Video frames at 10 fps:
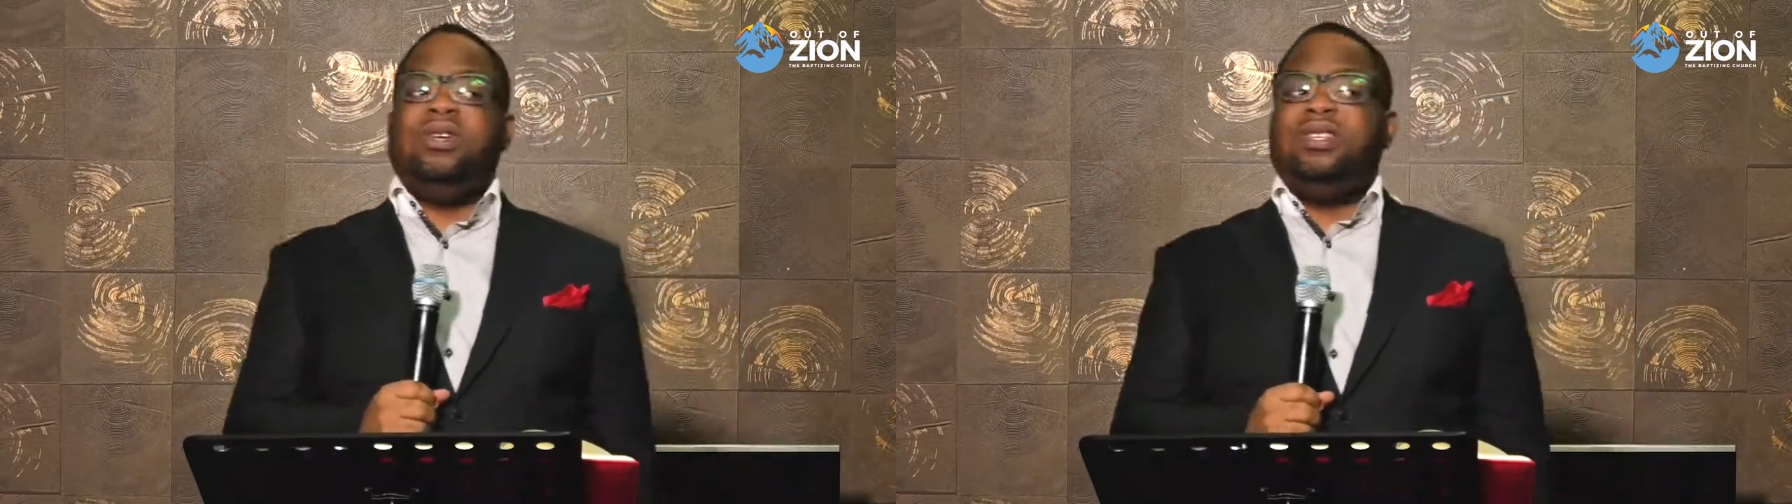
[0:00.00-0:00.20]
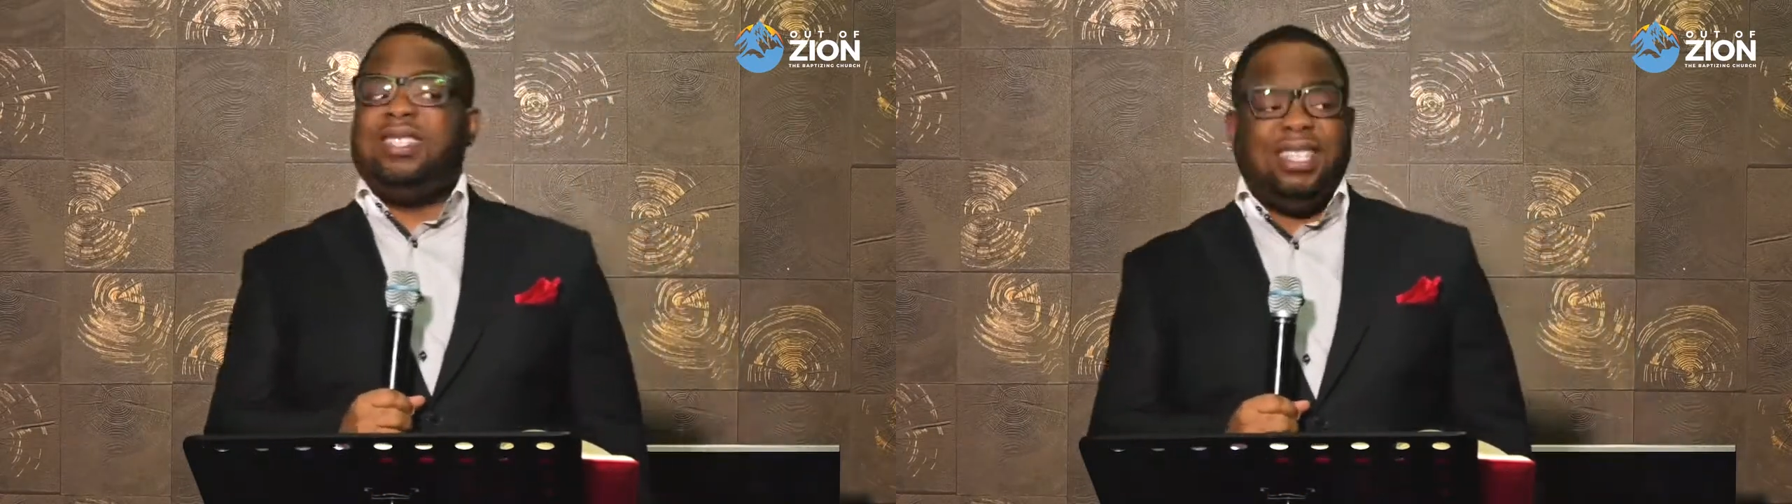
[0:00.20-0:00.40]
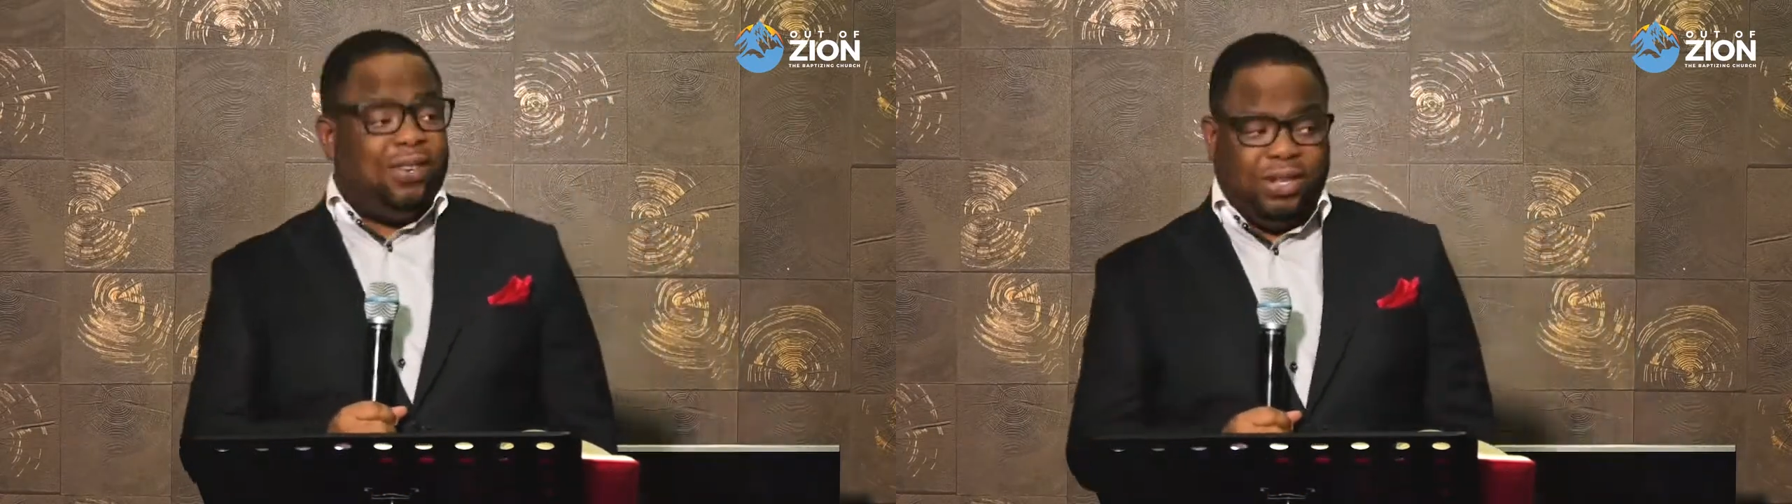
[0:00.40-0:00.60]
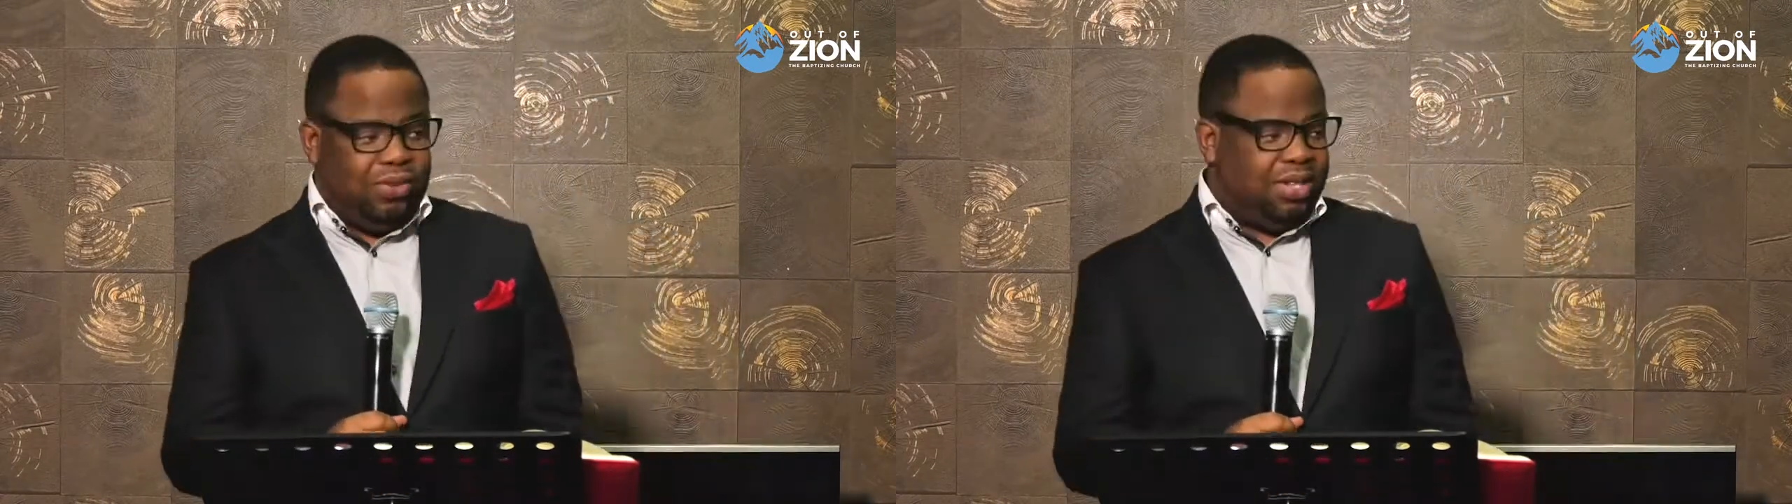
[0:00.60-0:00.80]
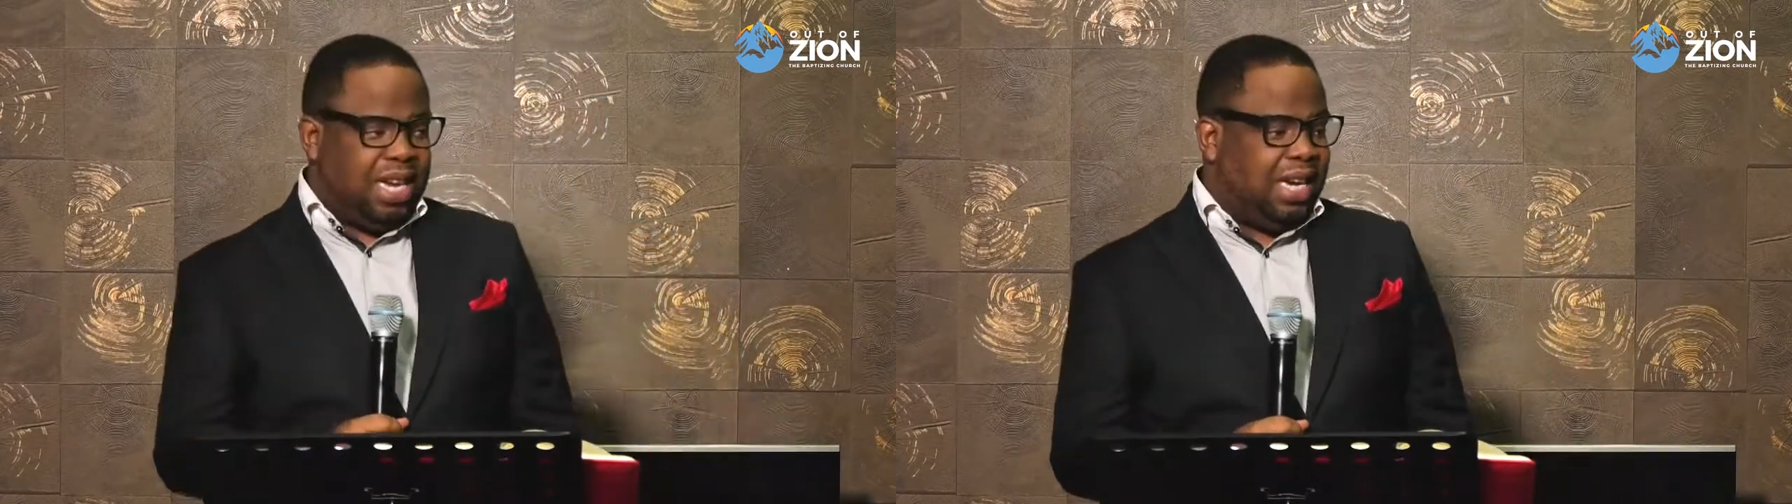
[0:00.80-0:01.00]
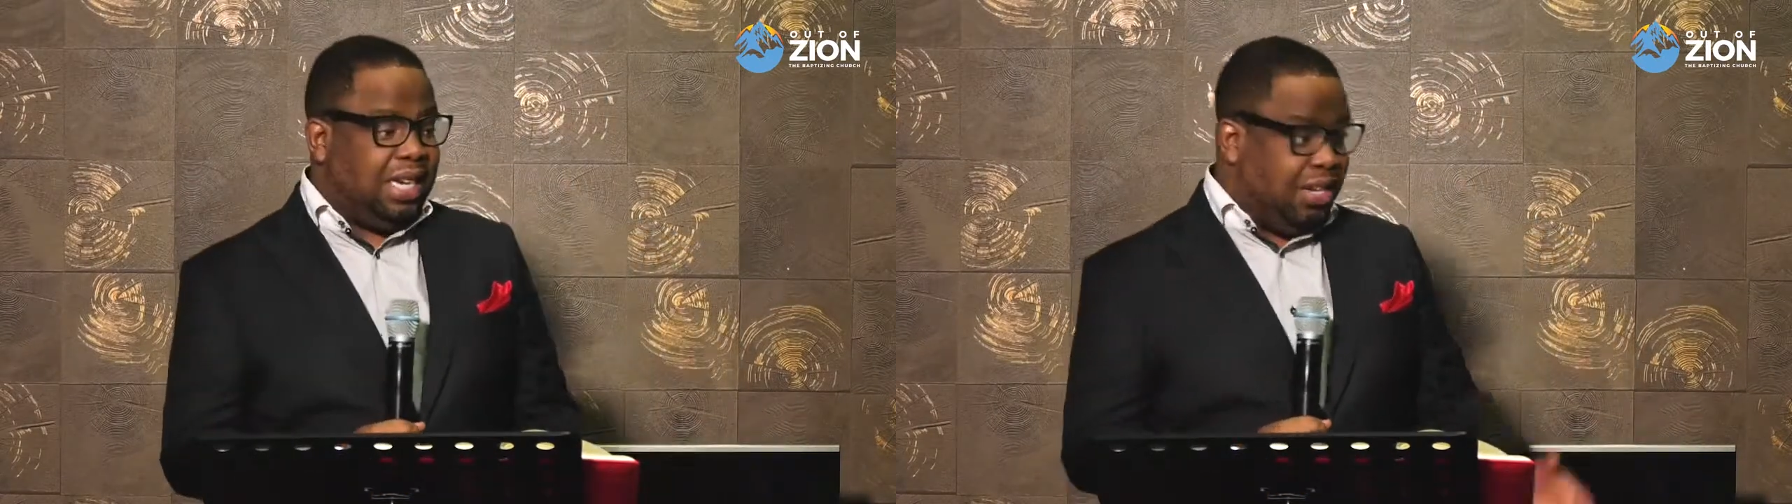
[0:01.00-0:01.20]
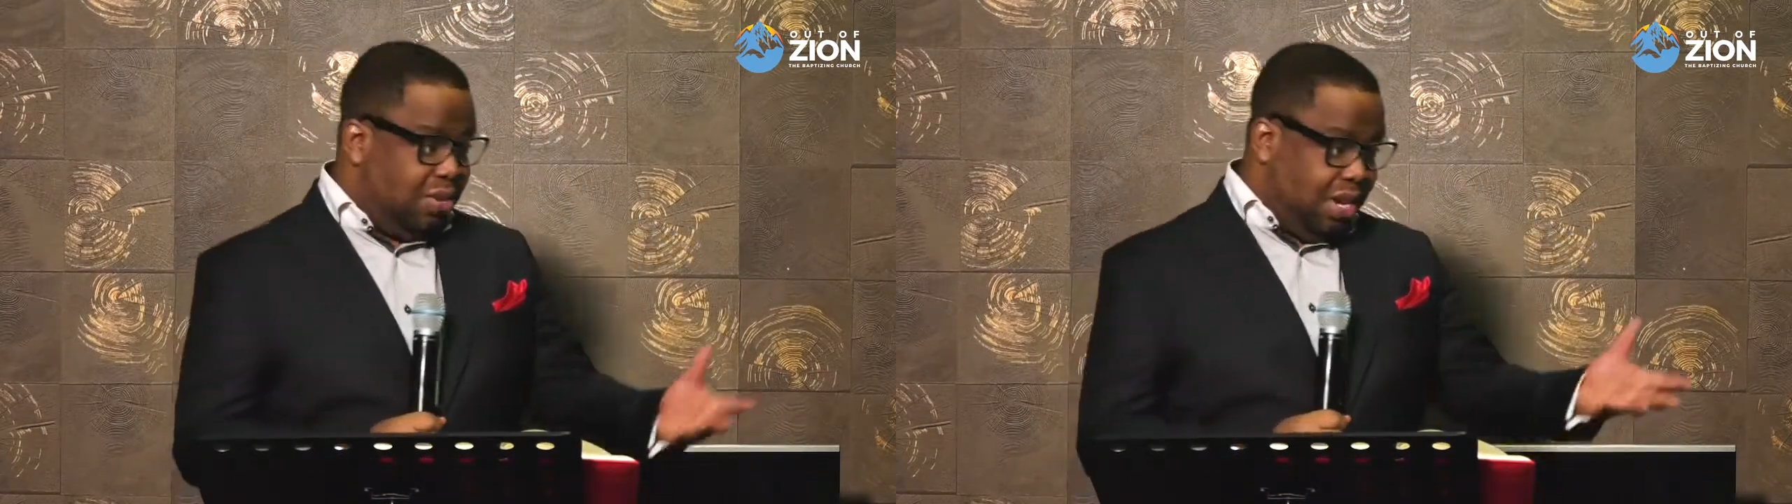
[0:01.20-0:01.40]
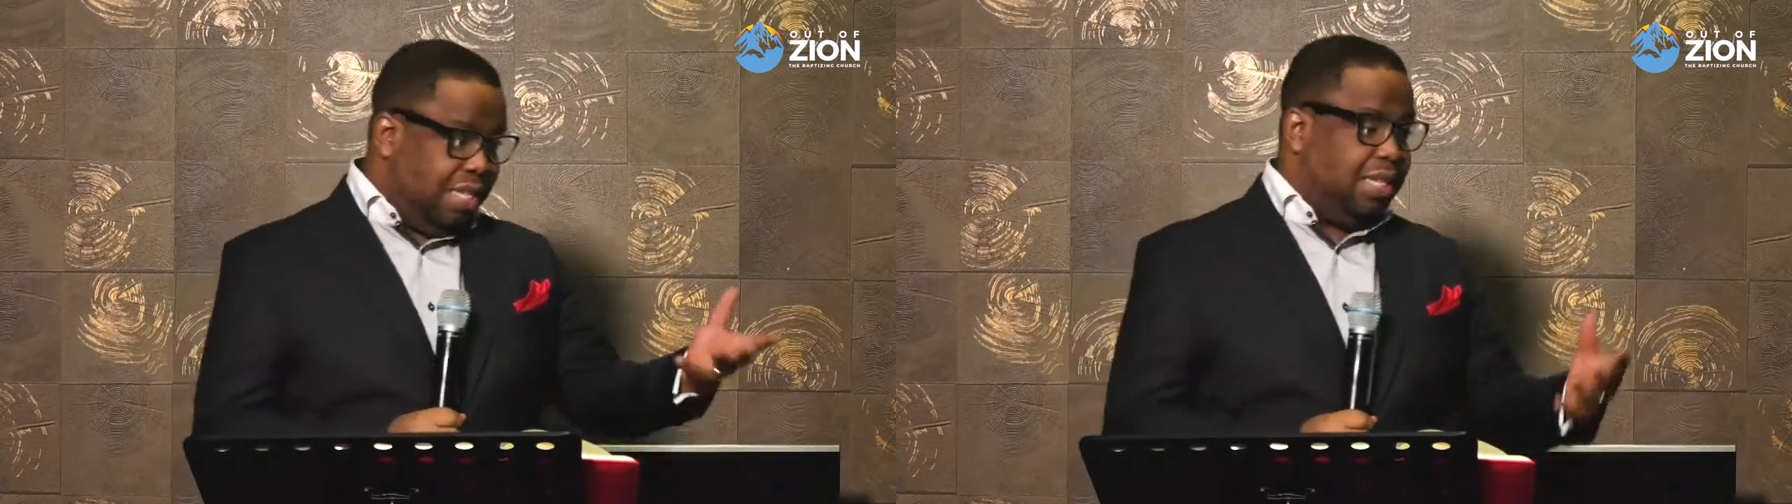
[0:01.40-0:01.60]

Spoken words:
serious research, and you need